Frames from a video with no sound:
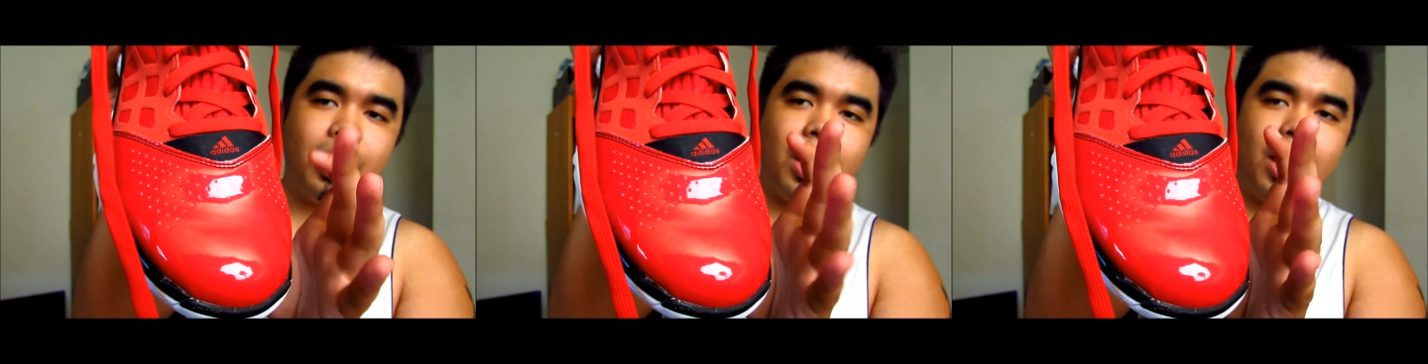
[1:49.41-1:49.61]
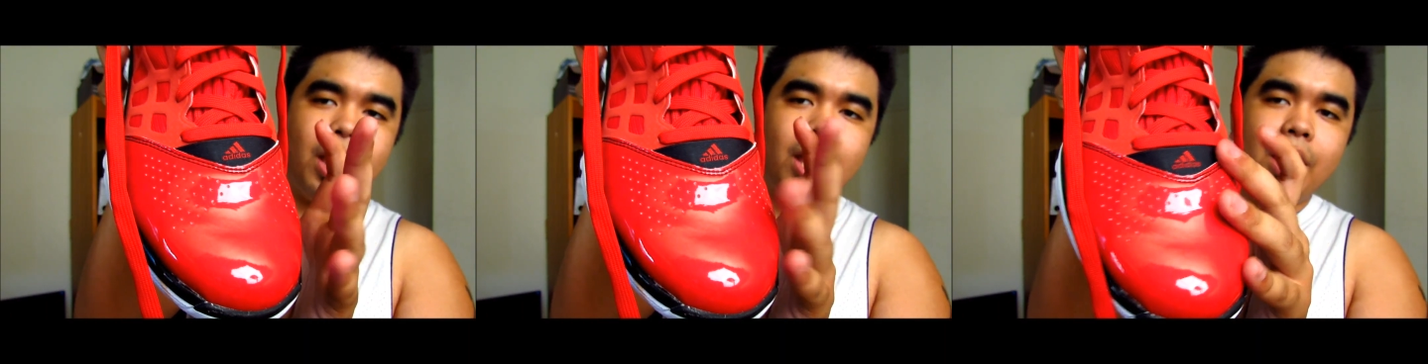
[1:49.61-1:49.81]

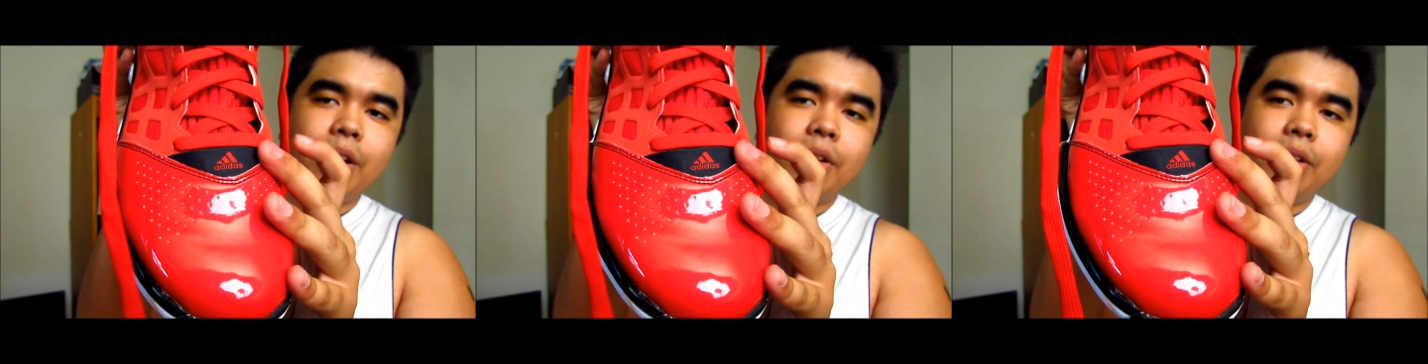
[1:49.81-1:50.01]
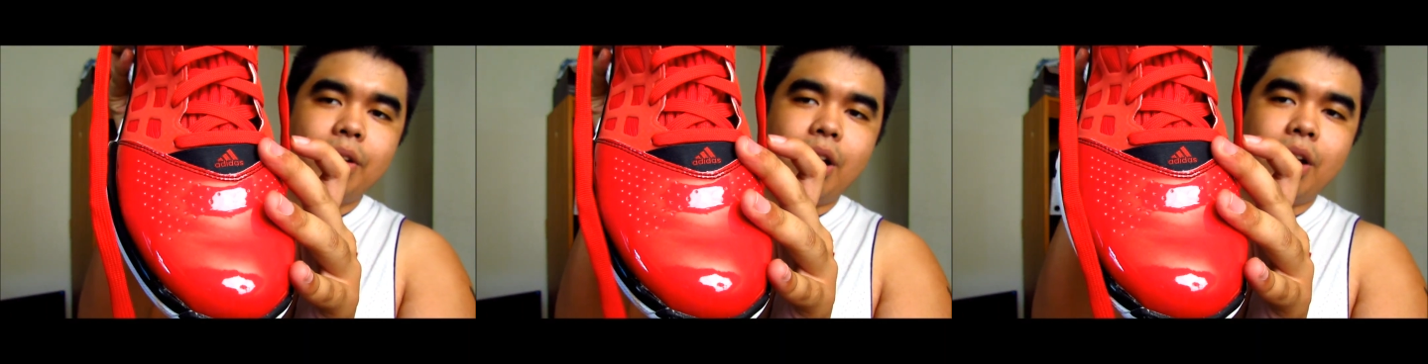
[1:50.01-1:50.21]

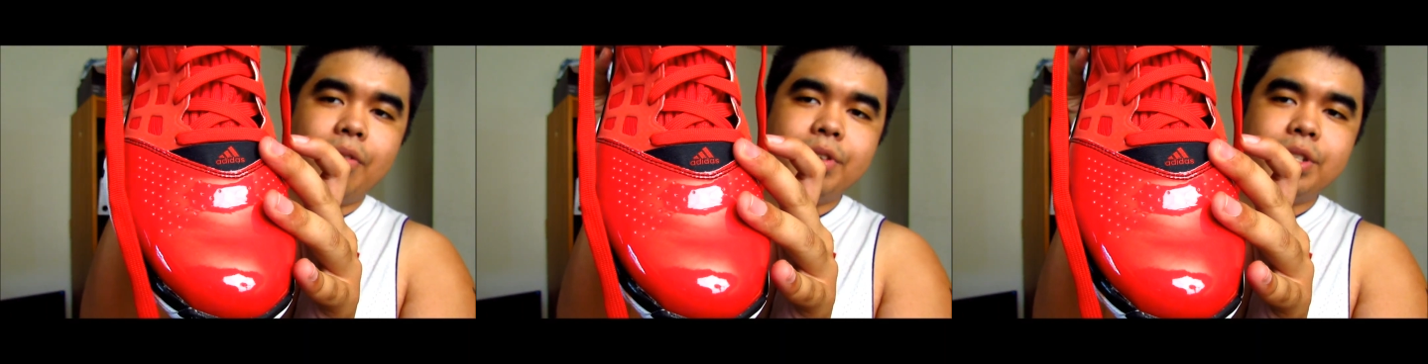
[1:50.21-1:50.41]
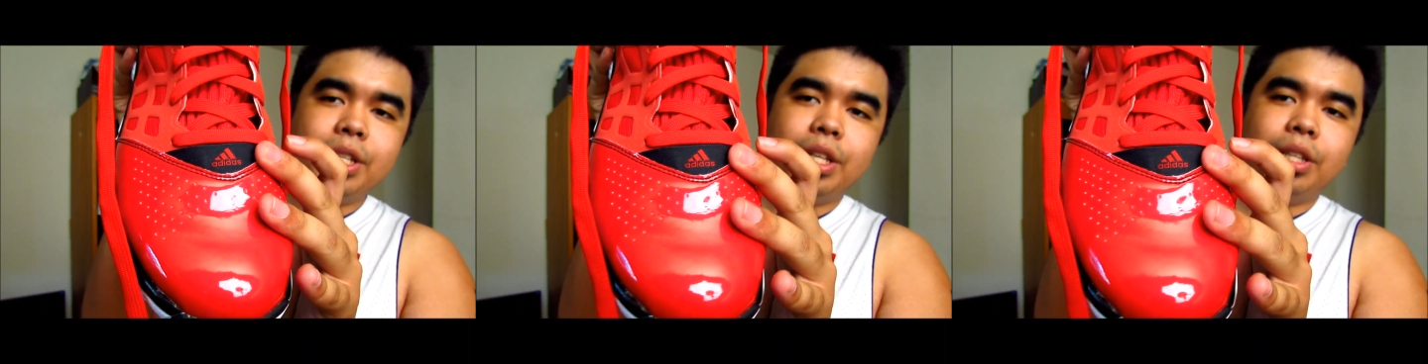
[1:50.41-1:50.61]
And
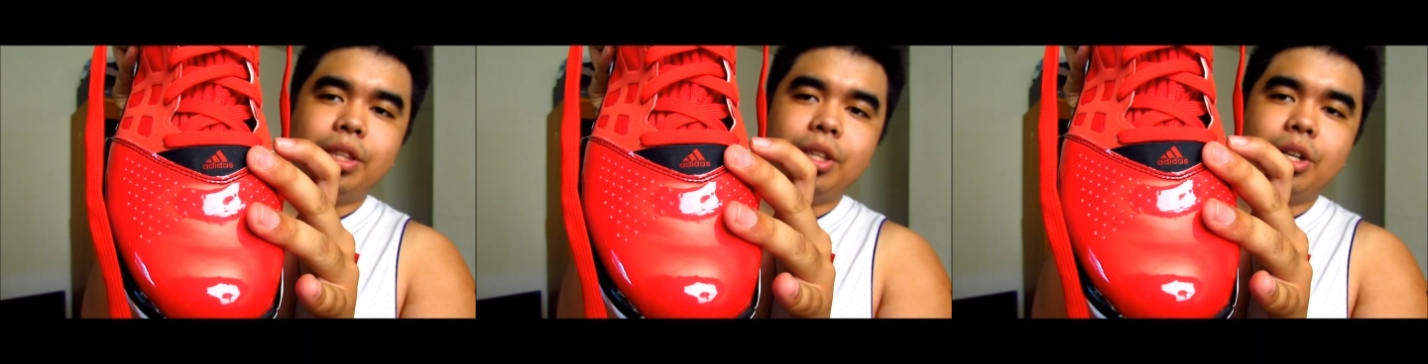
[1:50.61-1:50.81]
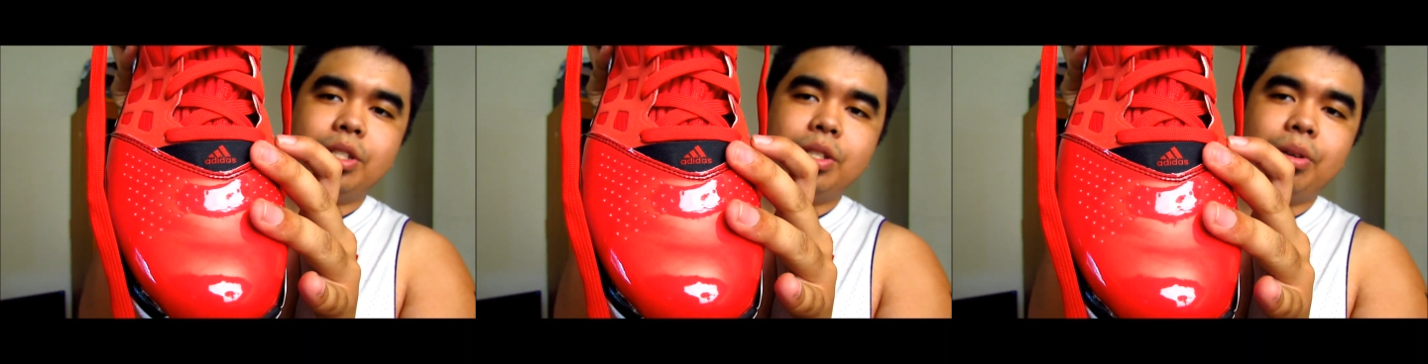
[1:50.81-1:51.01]
obviously
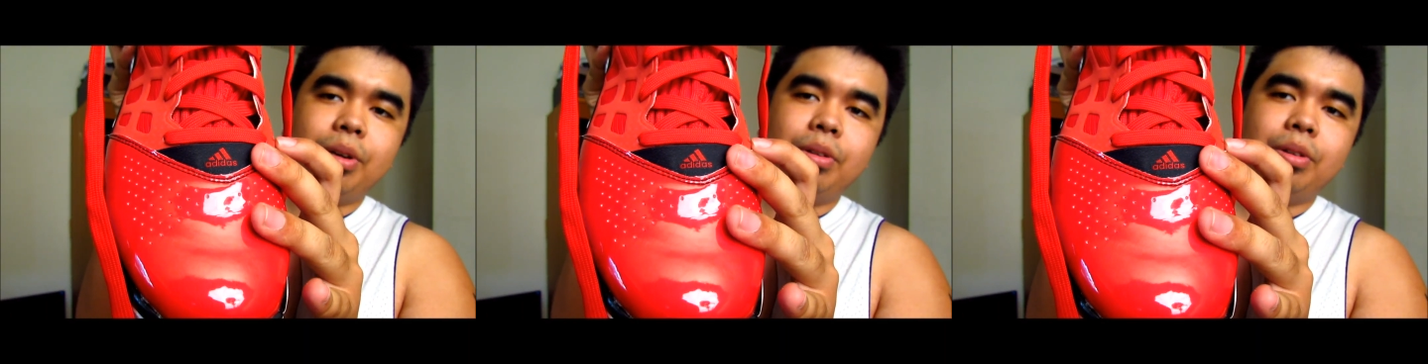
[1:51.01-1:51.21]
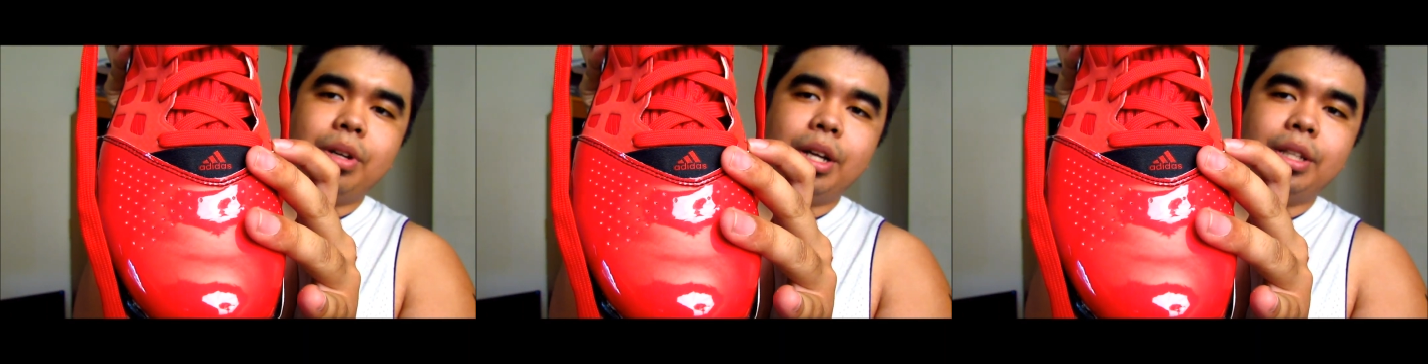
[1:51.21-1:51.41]
there's
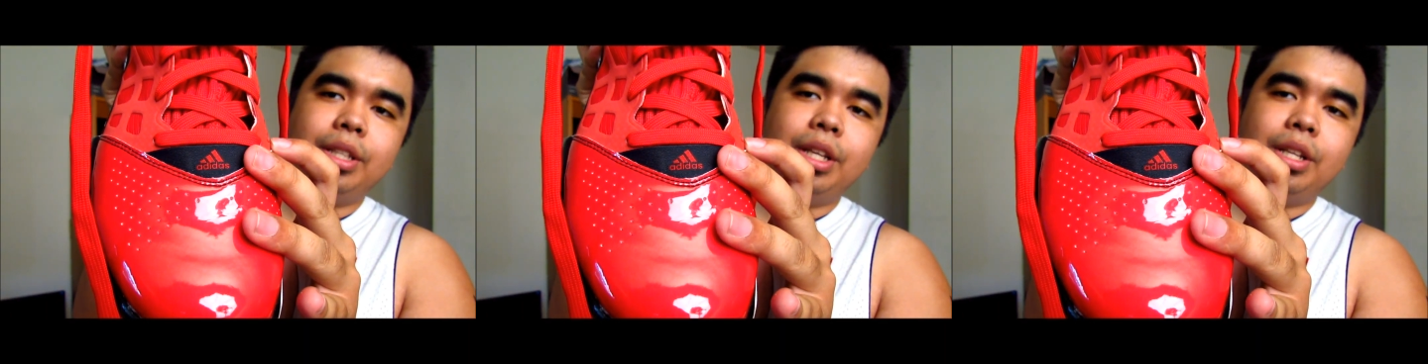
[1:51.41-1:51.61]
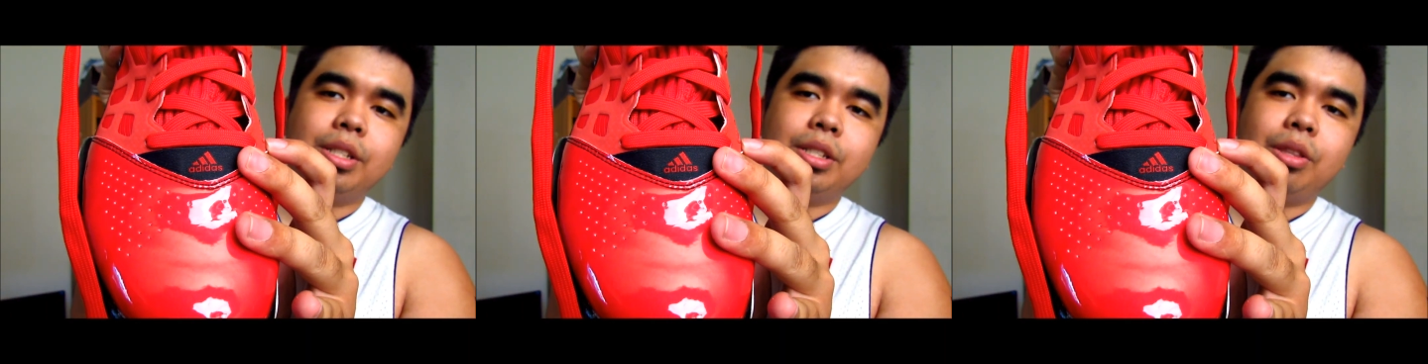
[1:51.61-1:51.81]
your
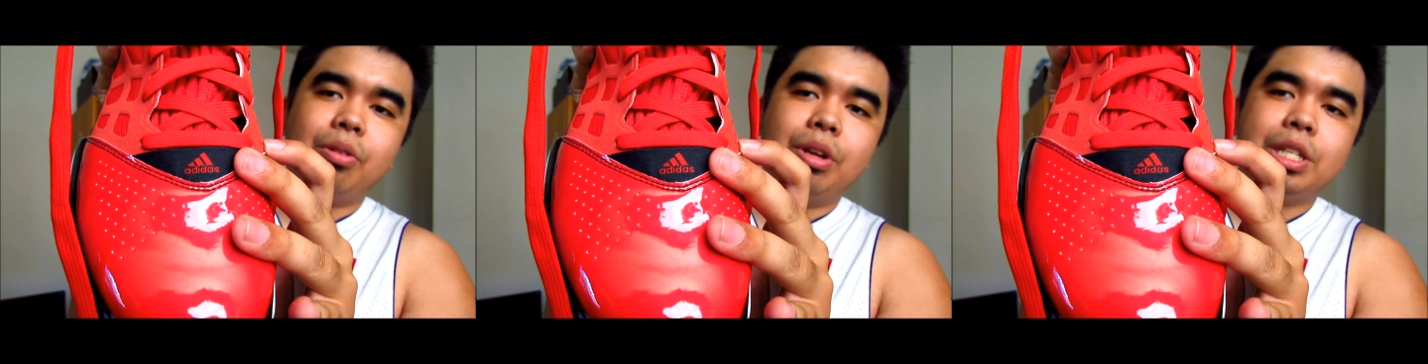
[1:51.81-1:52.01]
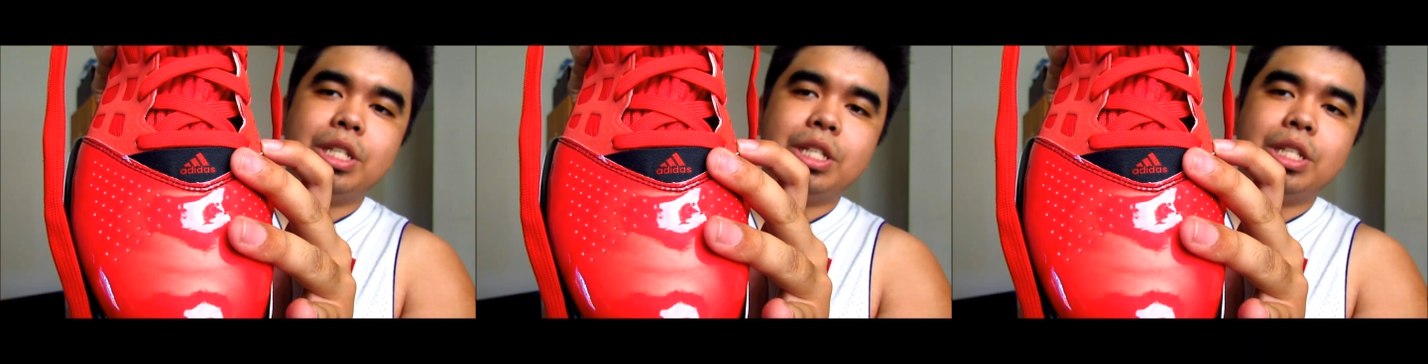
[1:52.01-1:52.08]
Adidas 3